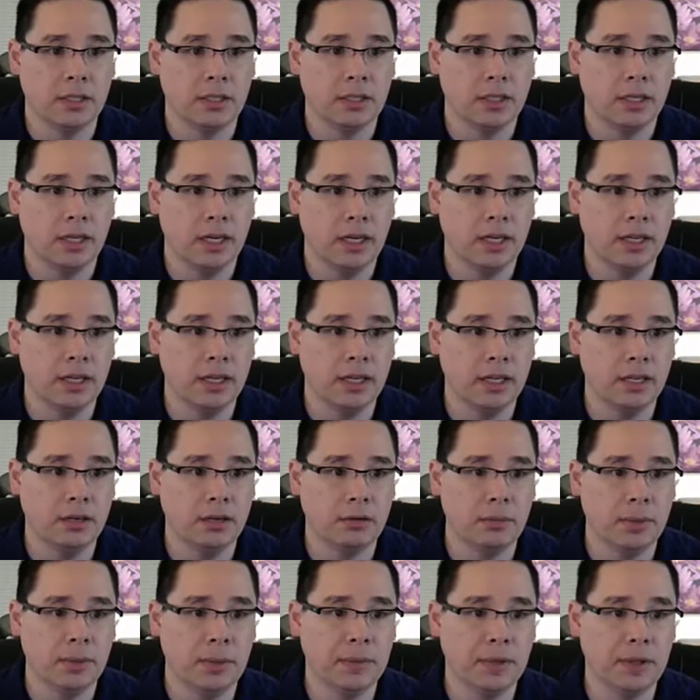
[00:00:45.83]
And then
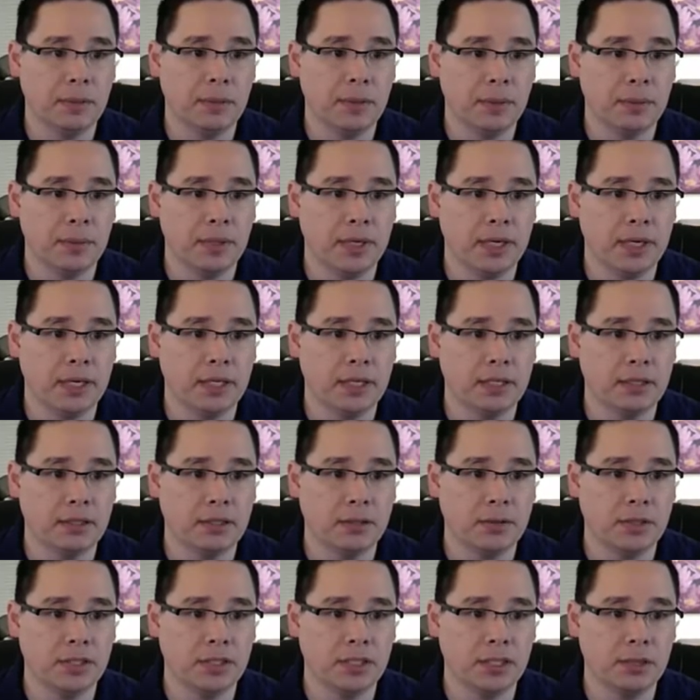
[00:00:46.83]
remember the big blind is
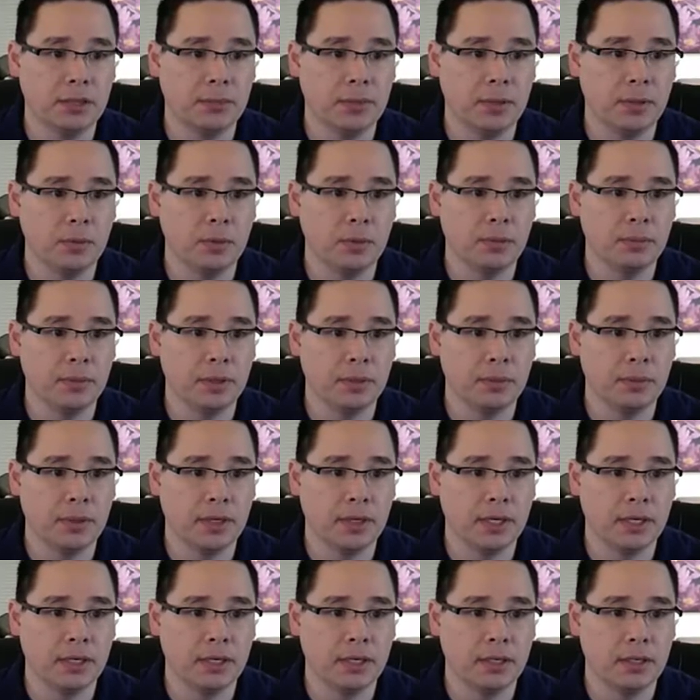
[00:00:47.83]
always going to be one big
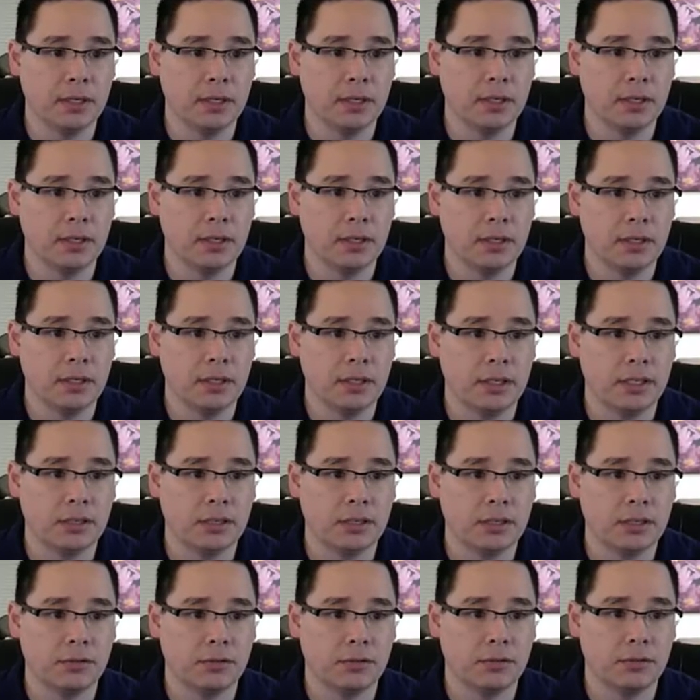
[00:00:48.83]
blind as a
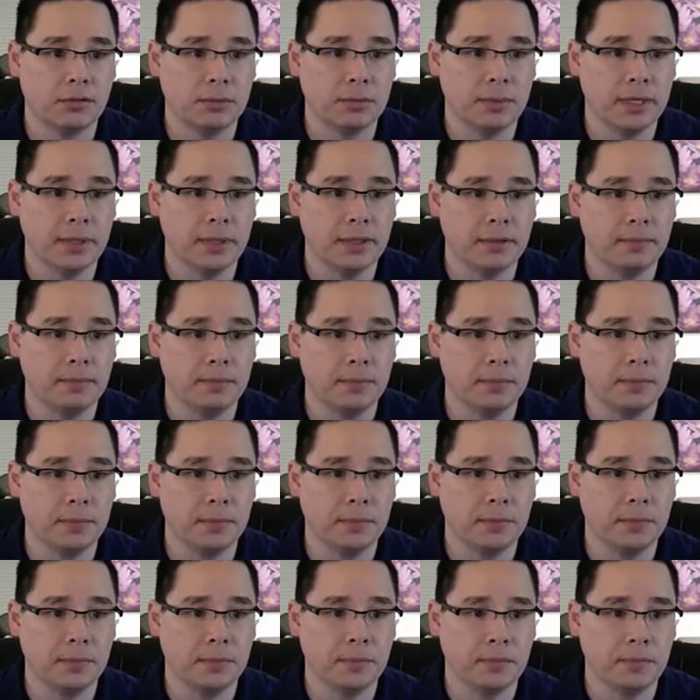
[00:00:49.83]
forced bet.
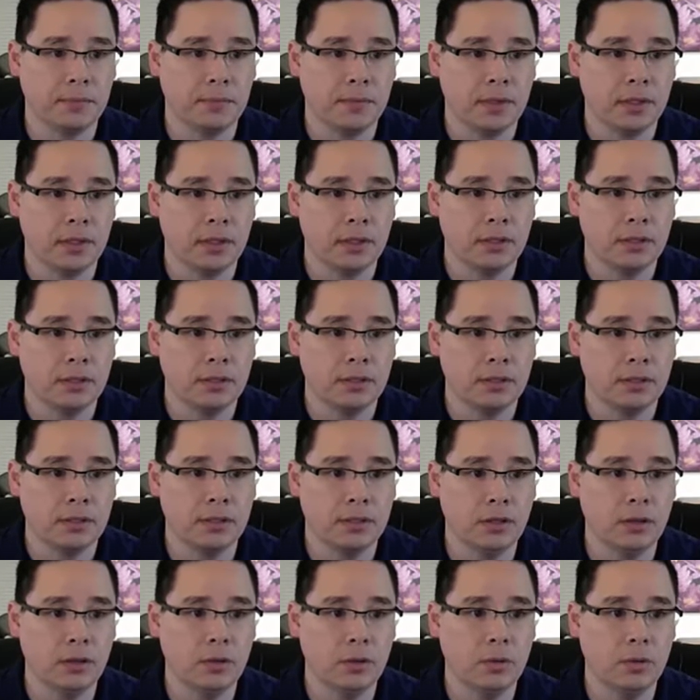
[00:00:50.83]

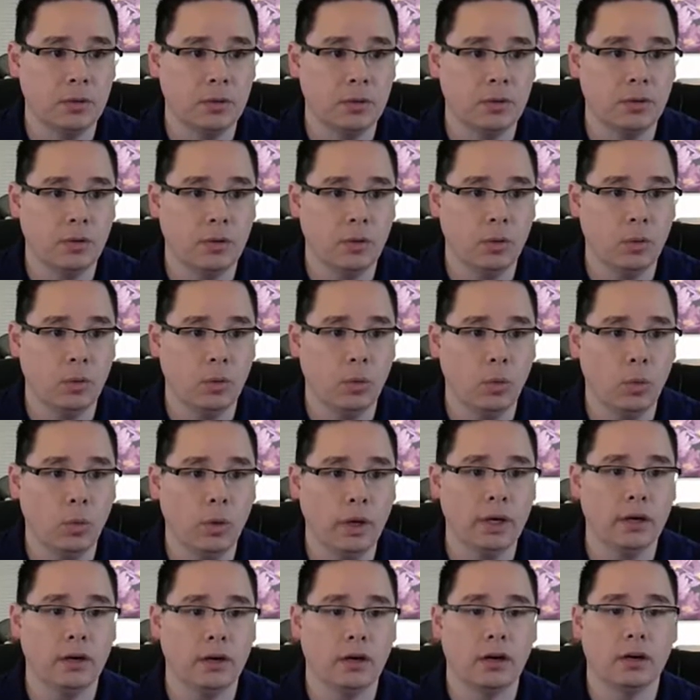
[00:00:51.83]
So
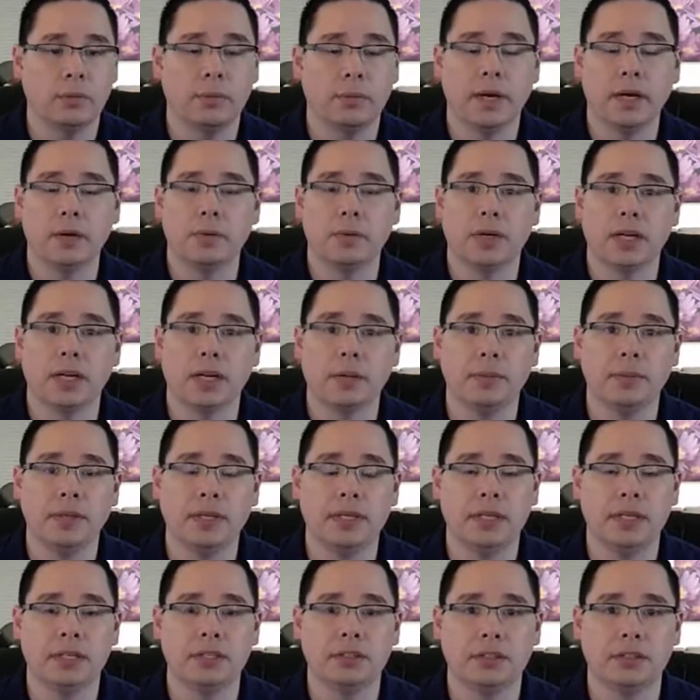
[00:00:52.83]
what are my
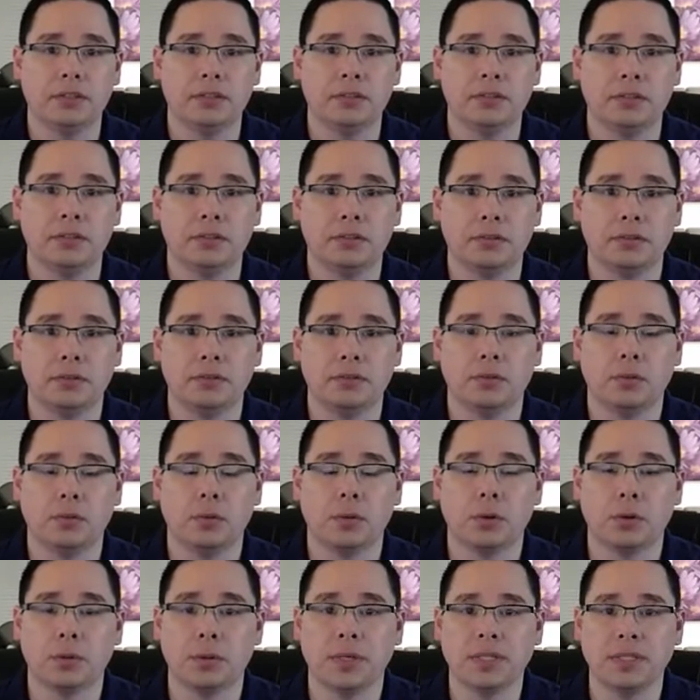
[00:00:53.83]
recommendations
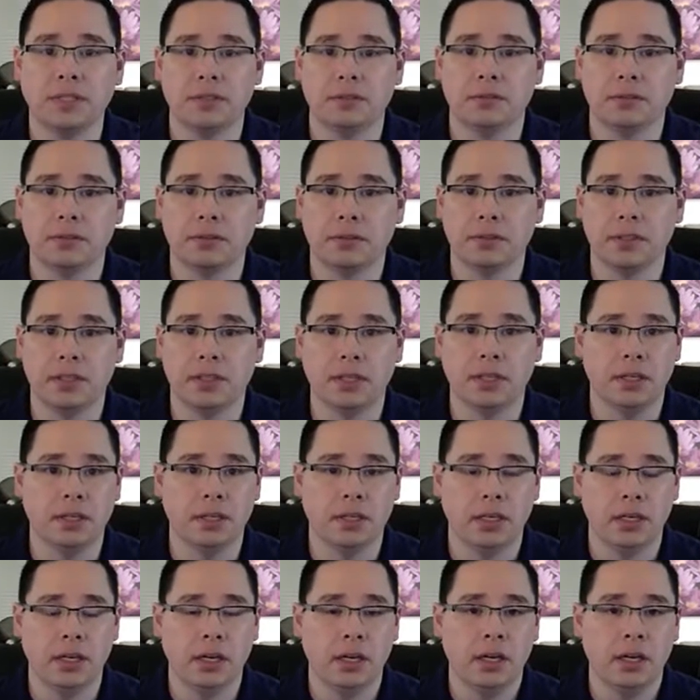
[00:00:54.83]
for raising first in?
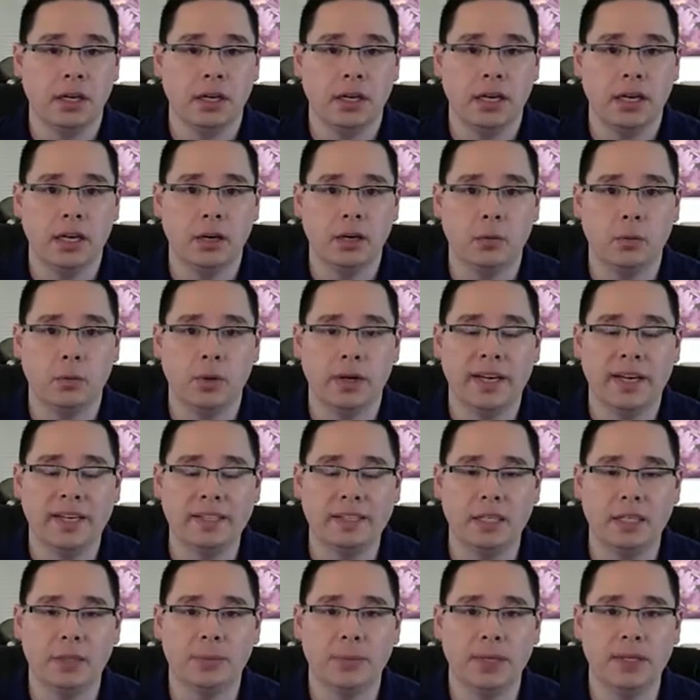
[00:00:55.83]
And when I
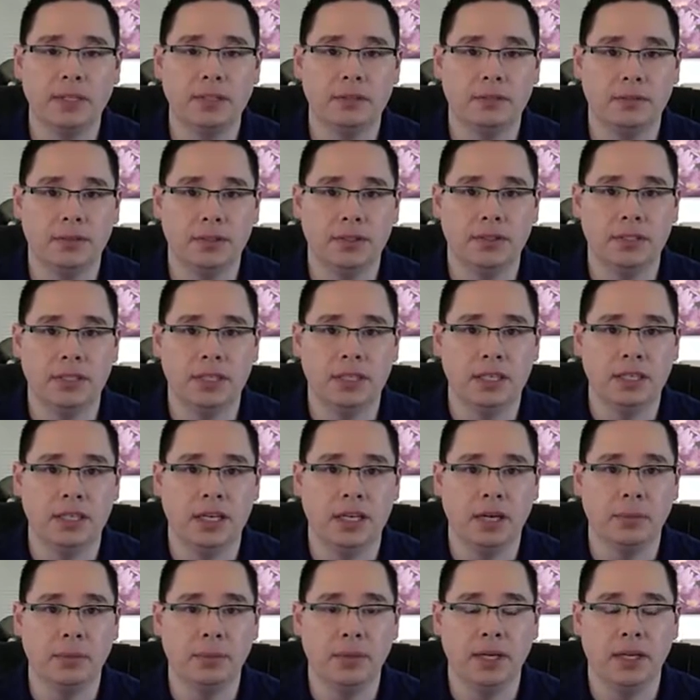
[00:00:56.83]
say raising first in,
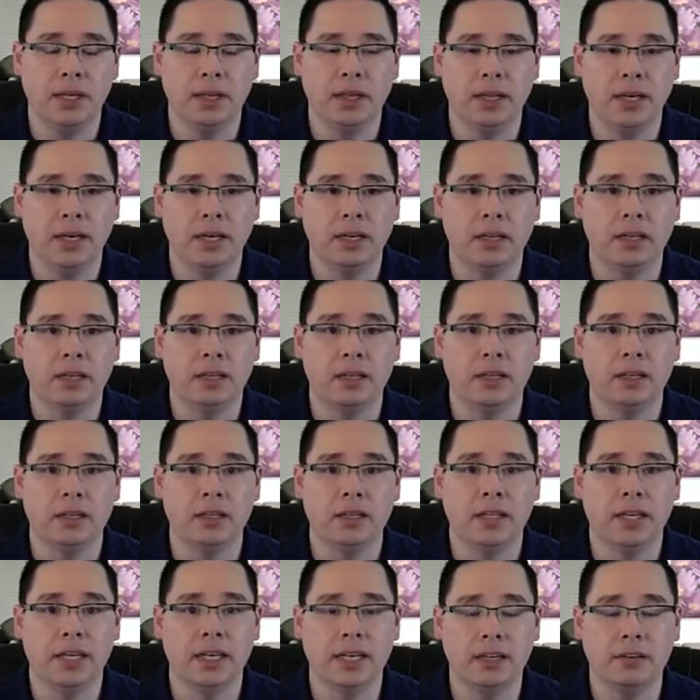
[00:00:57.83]
I mean that
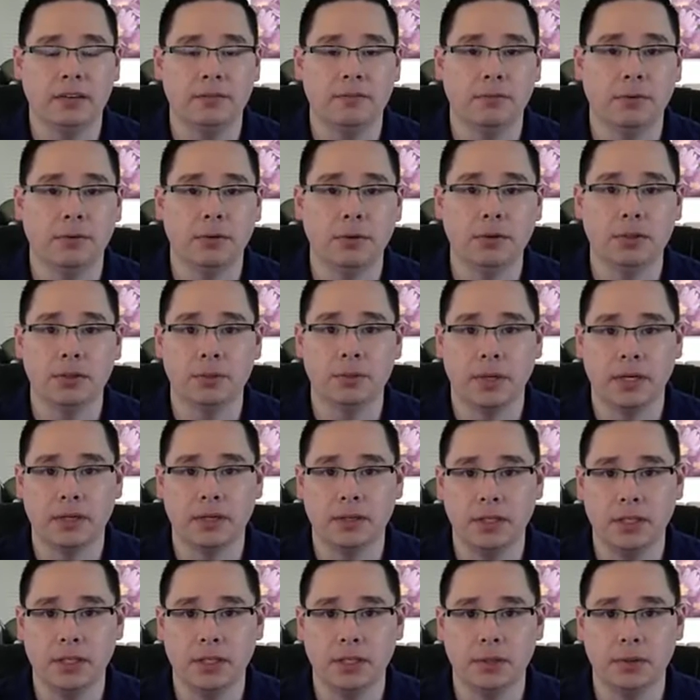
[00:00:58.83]
it folds around
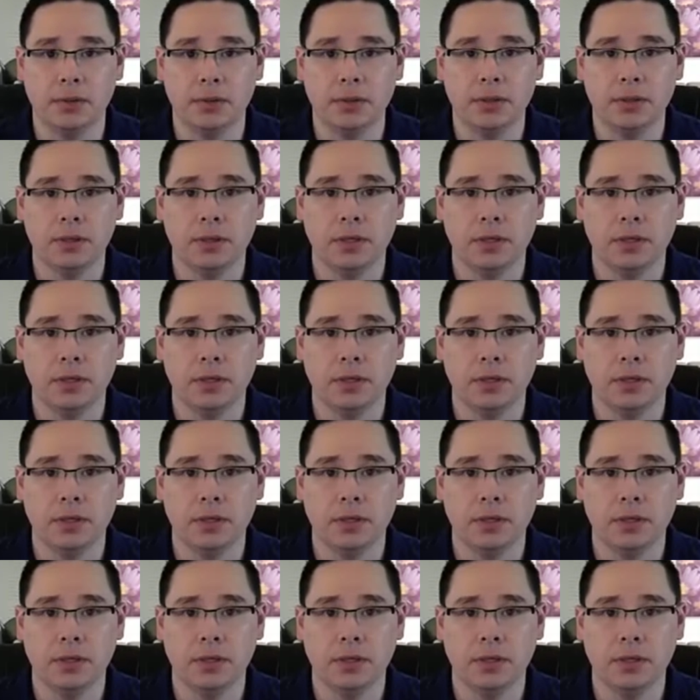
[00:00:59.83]
to you